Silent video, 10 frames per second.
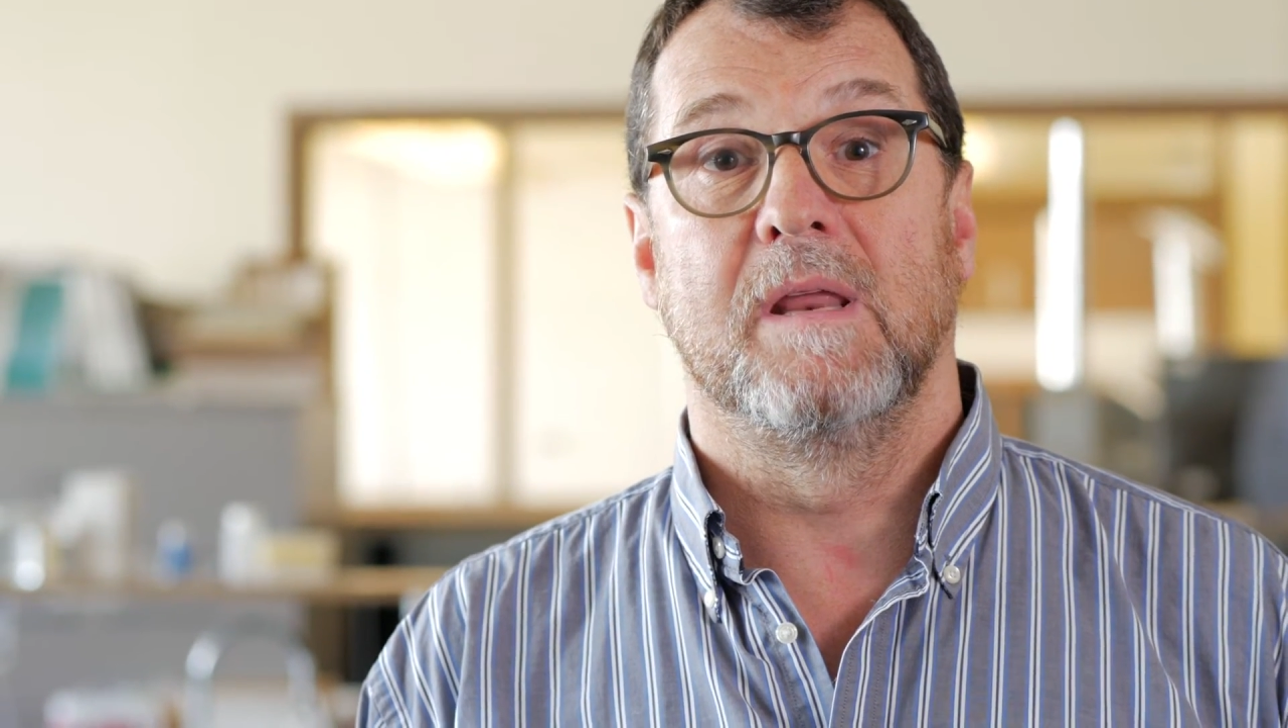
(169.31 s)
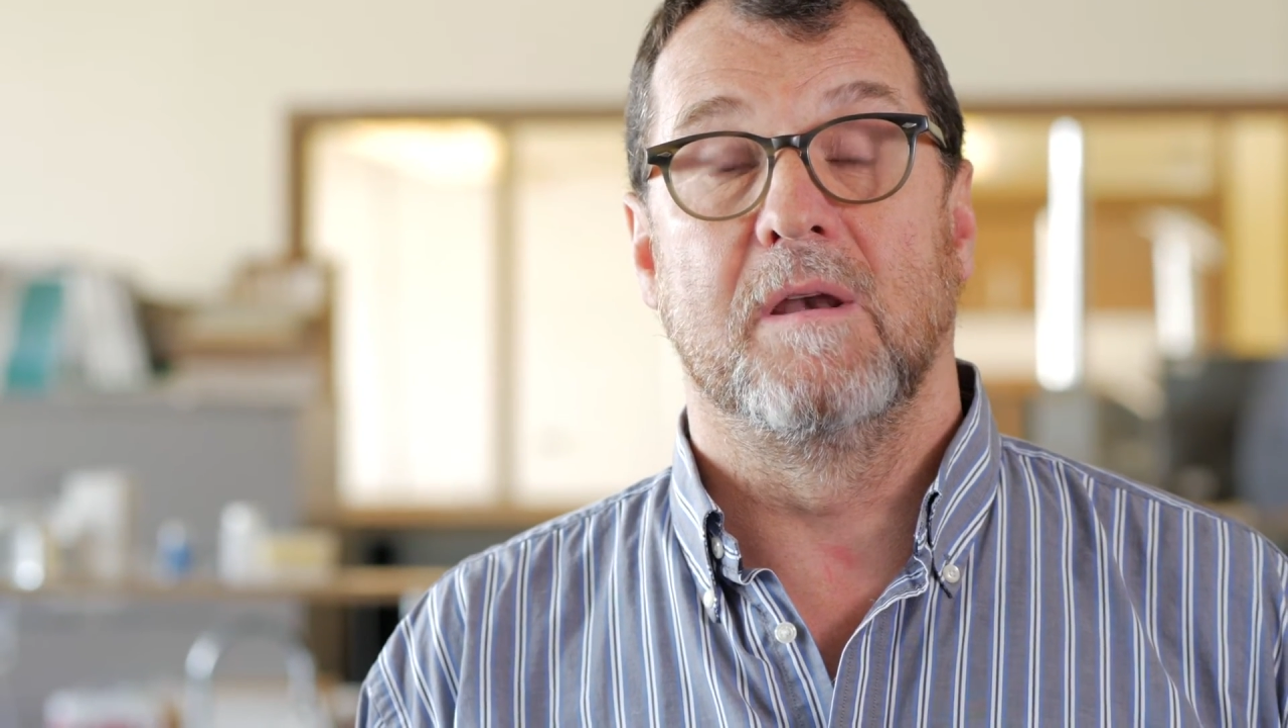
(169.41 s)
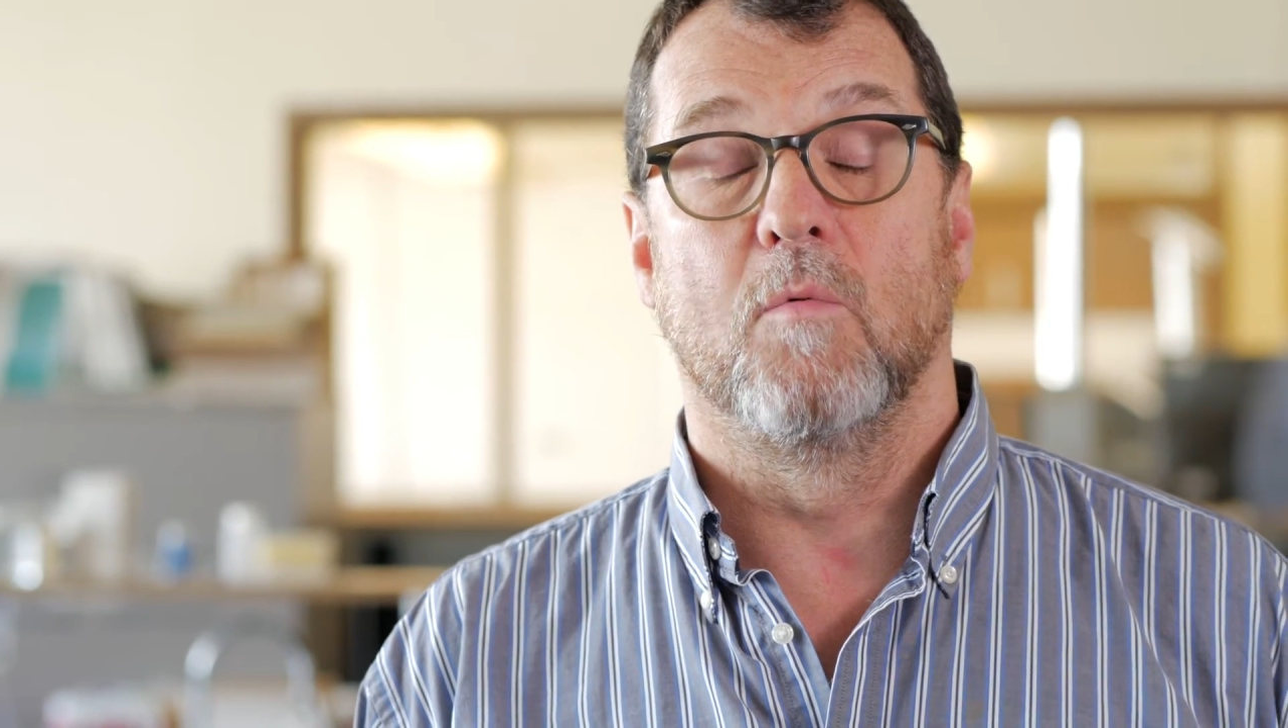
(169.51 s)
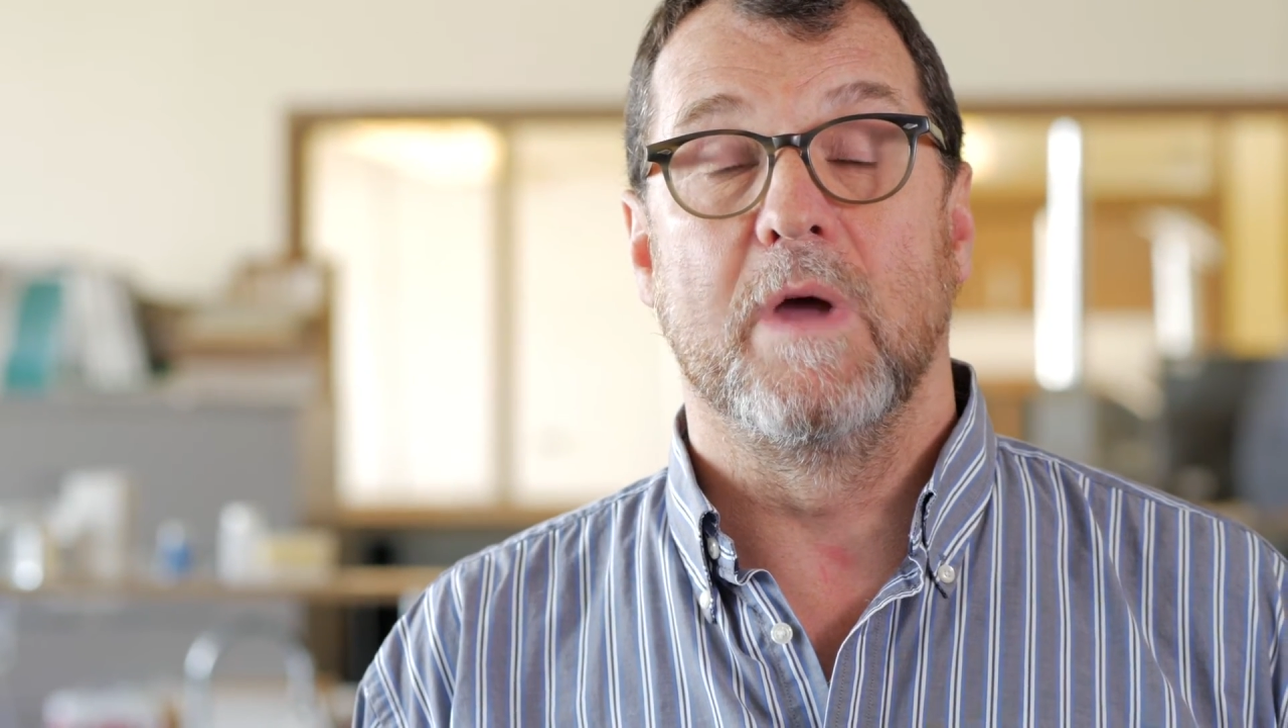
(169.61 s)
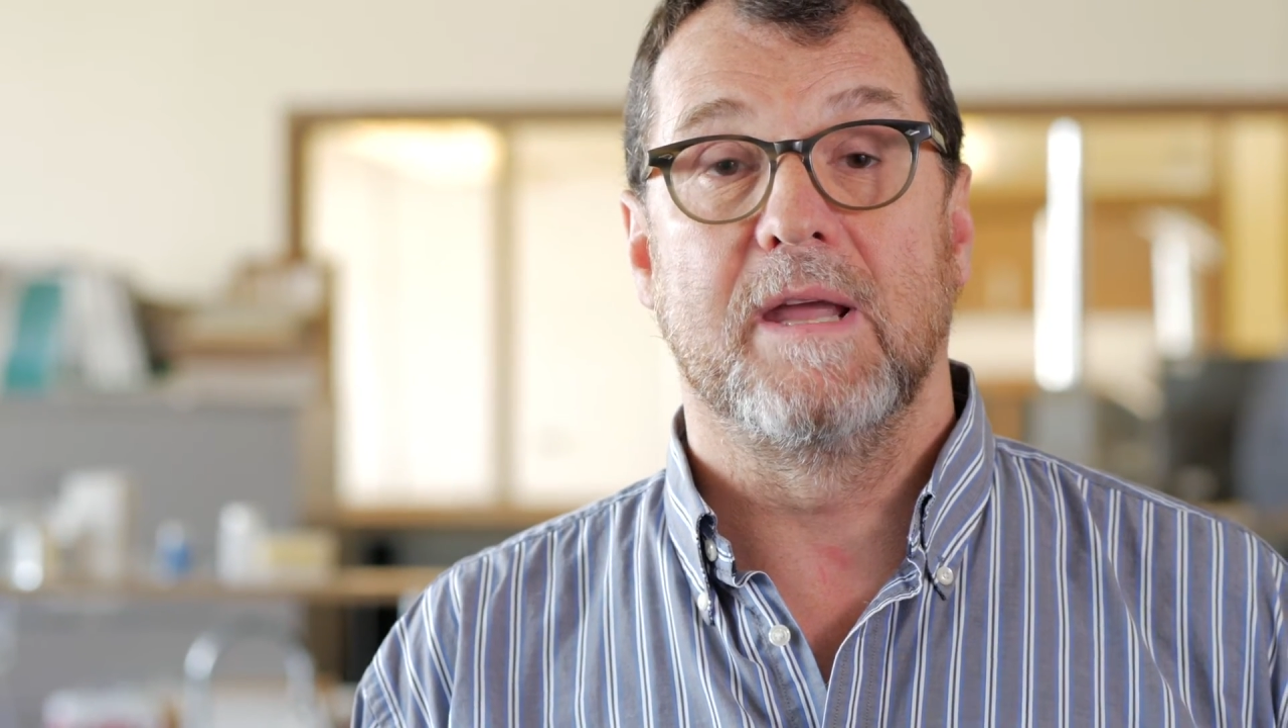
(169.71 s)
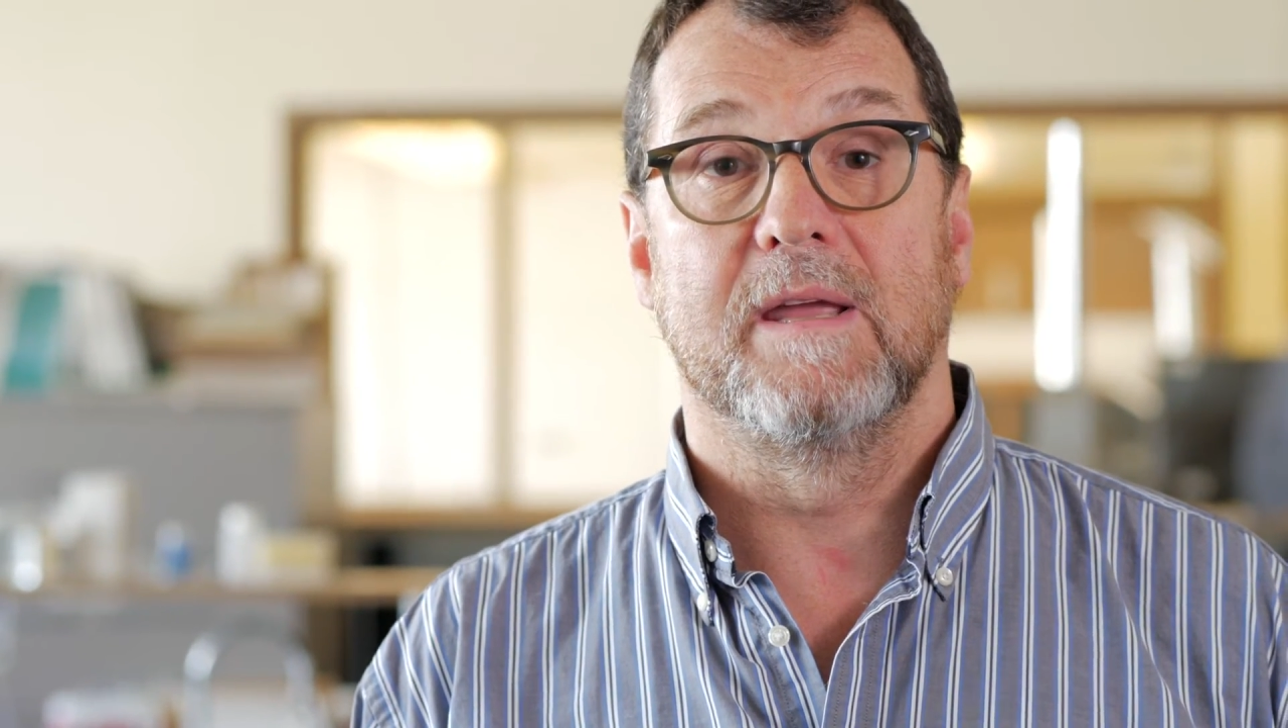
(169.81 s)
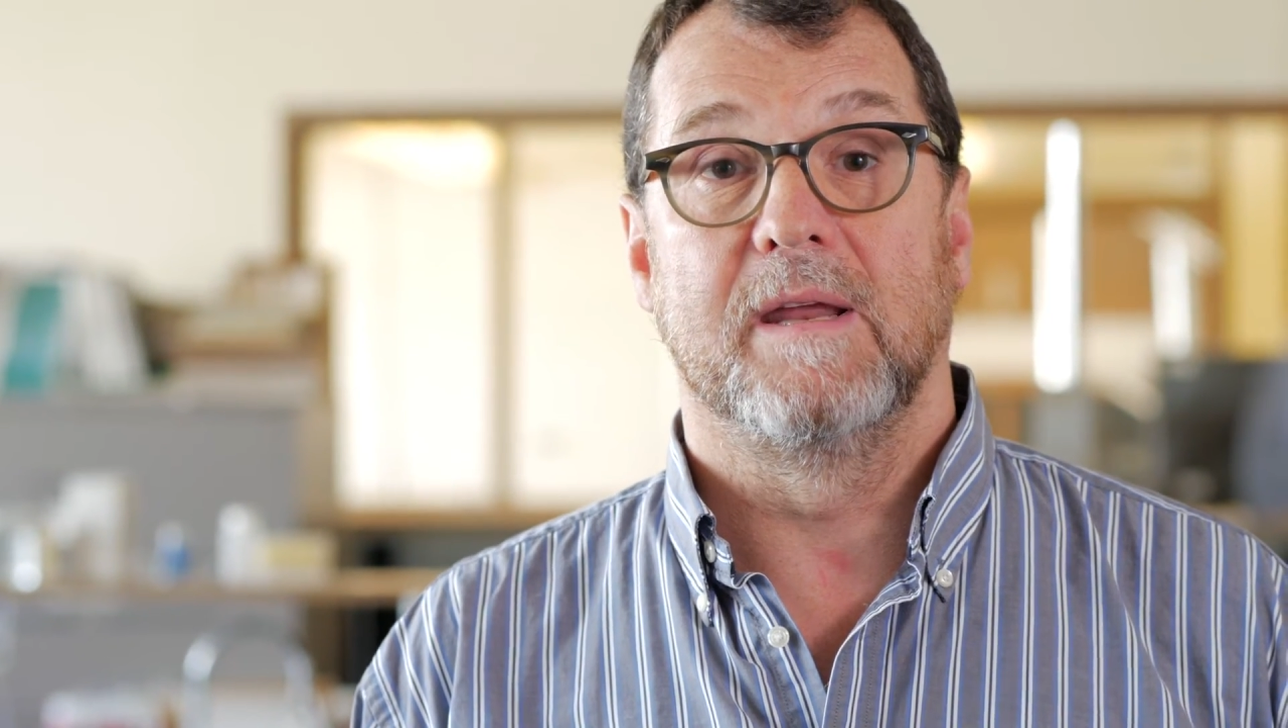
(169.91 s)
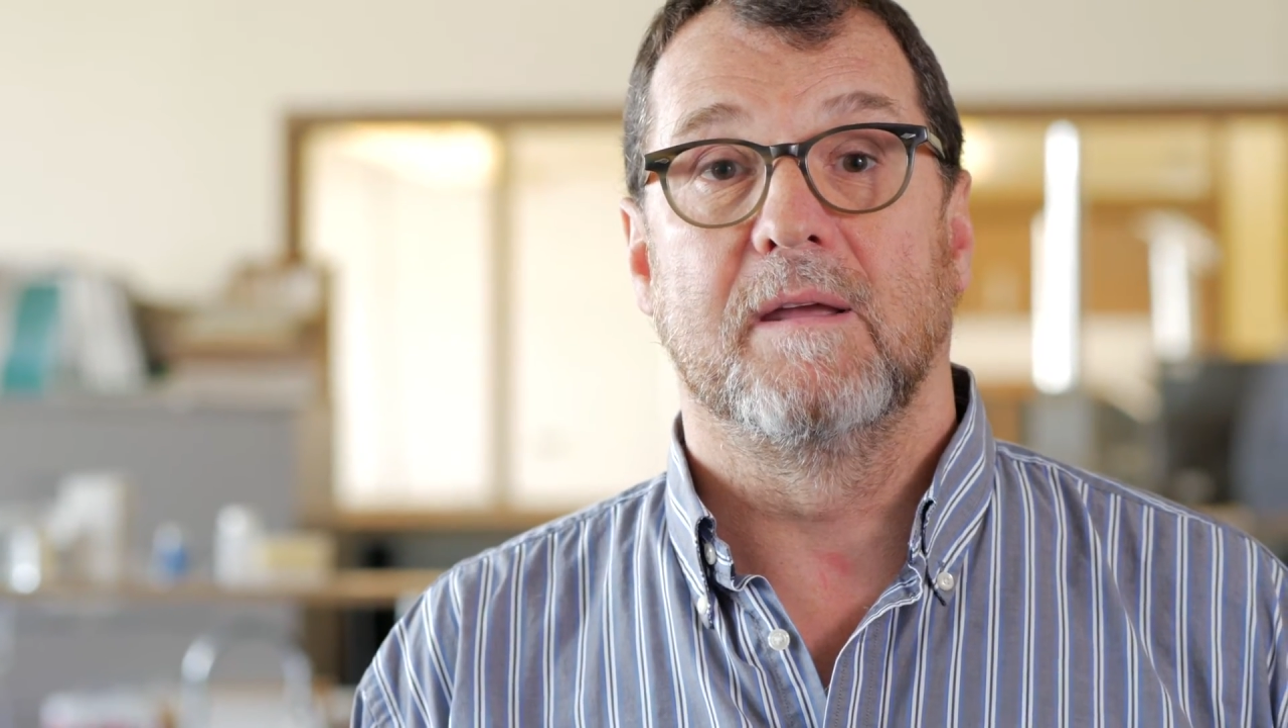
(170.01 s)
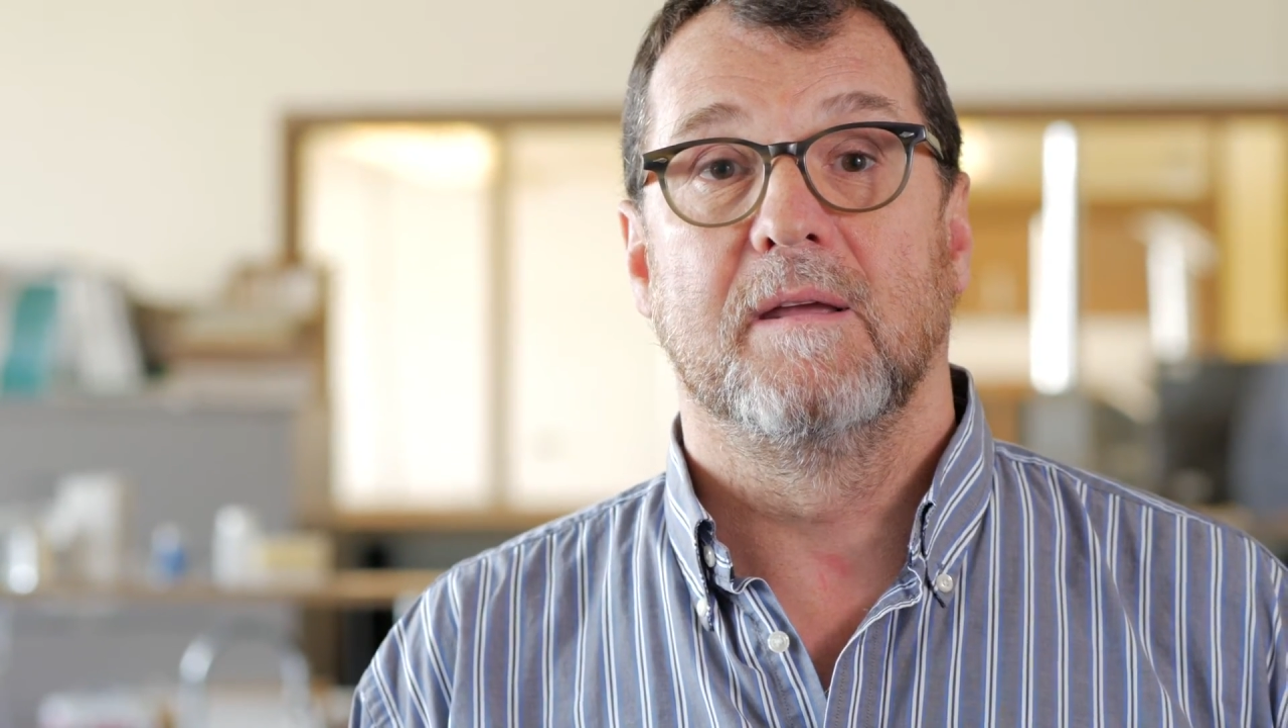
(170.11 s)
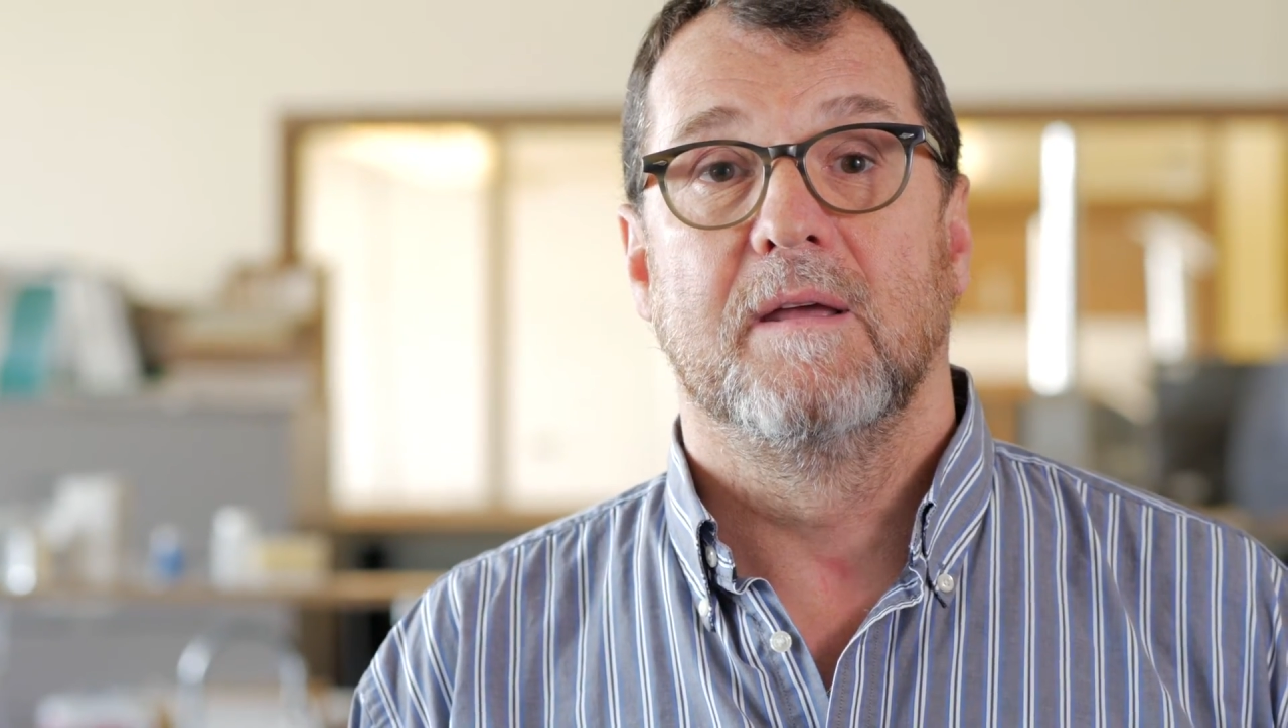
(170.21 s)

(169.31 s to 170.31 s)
and awakening.